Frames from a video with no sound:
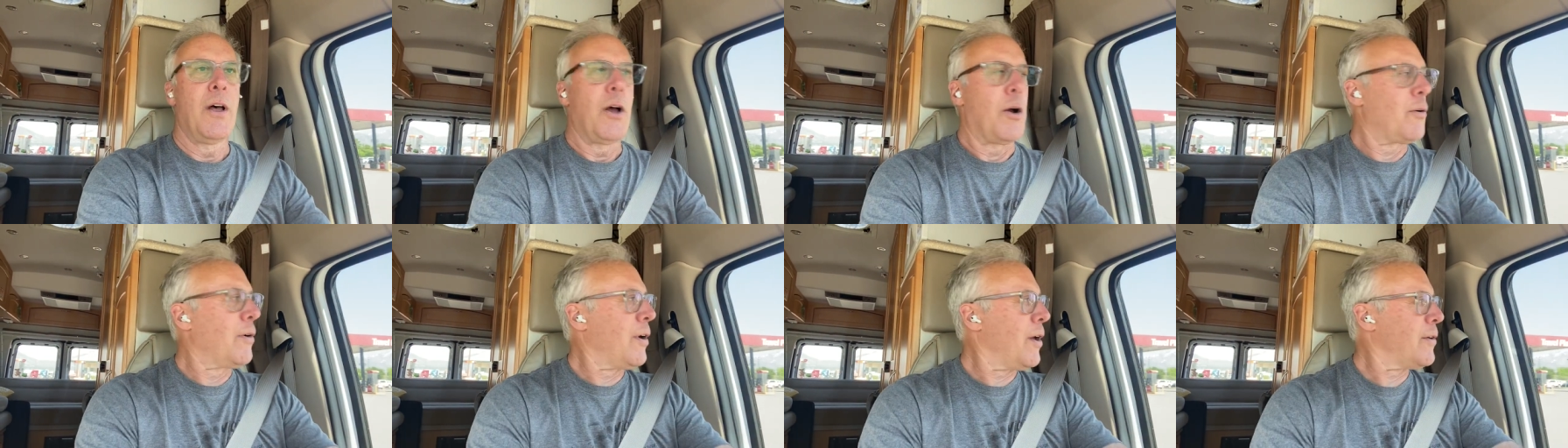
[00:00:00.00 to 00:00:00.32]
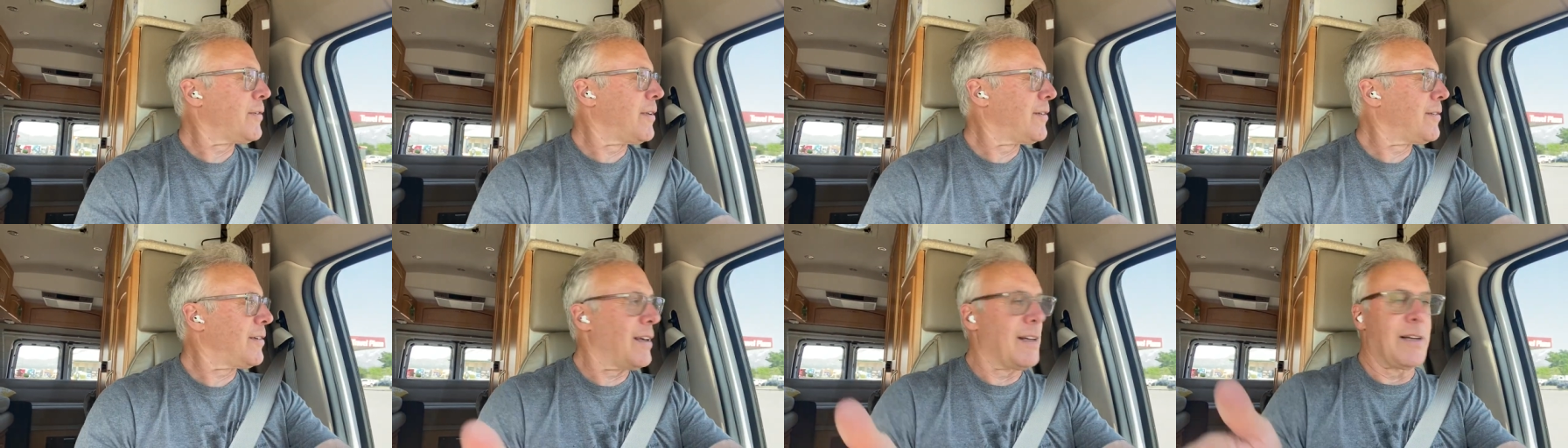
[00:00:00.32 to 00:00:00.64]
or
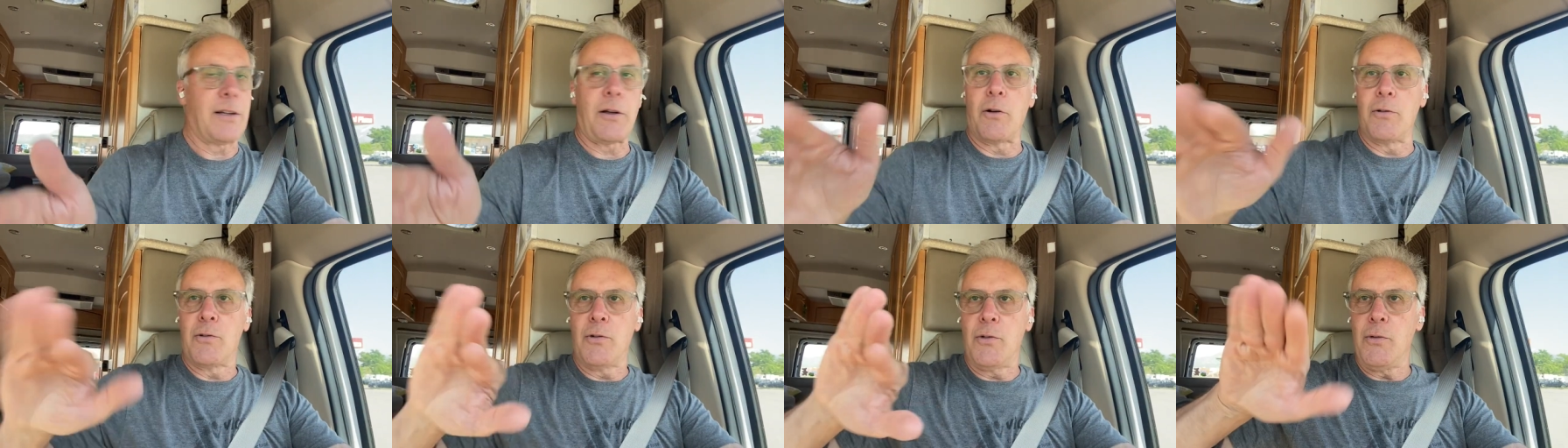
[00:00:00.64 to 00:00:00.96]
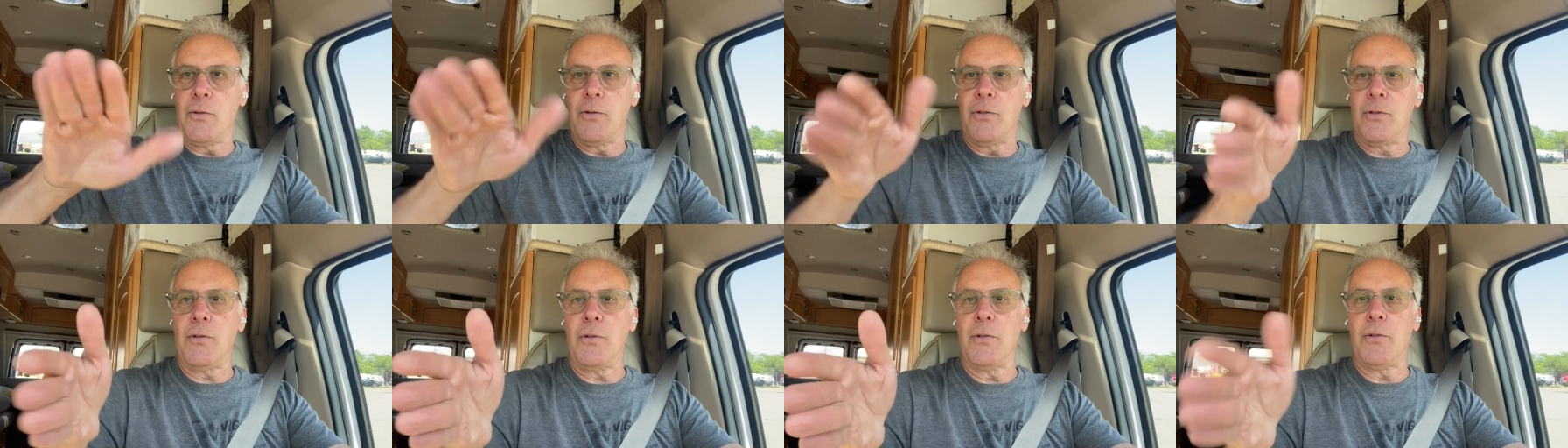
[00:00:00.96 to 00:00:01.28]
else it's gonna go
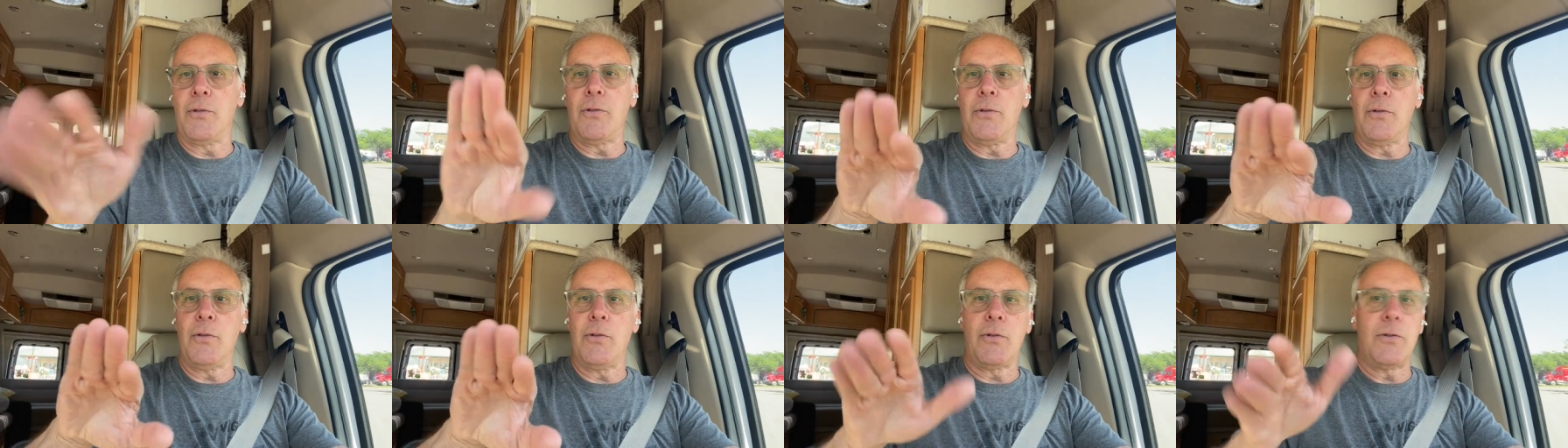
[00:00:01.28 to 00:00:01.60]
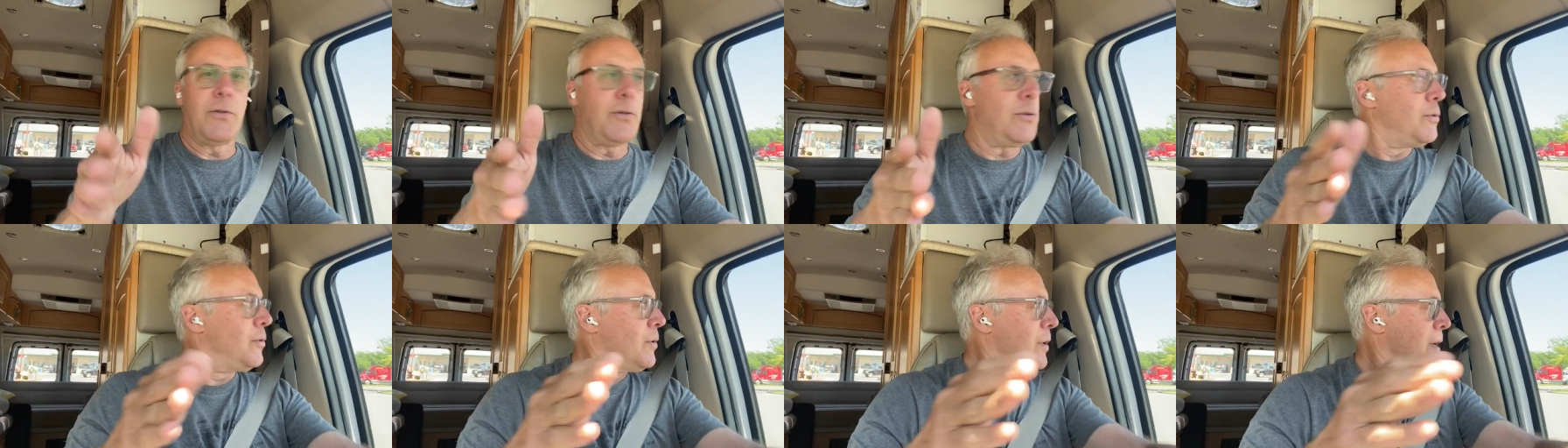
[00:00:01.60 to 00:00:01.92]
do, do, do,
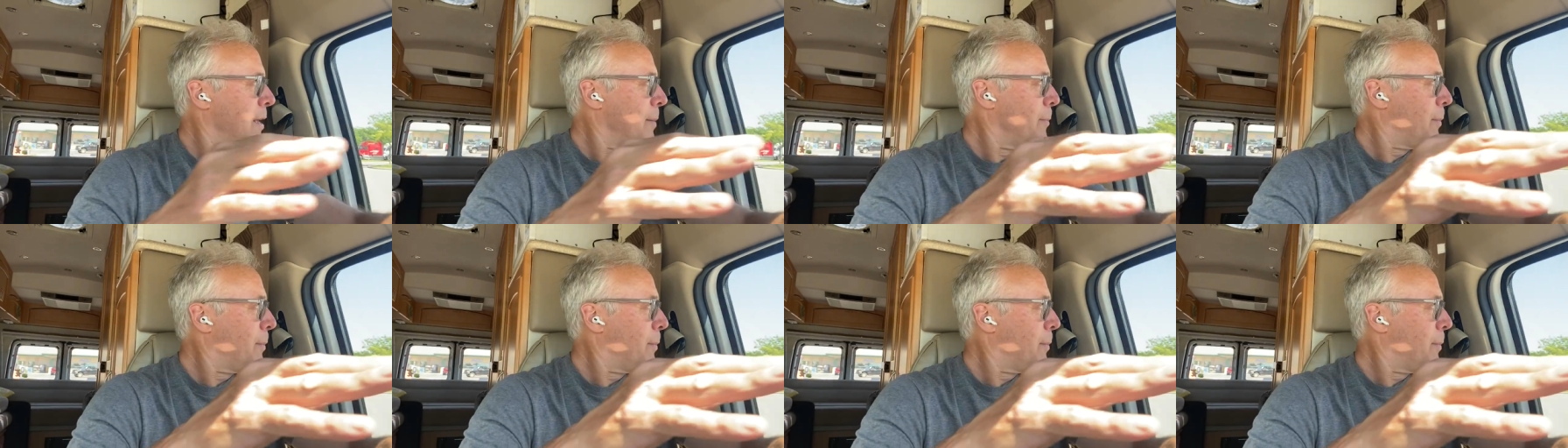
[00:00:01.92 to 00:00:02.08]
do.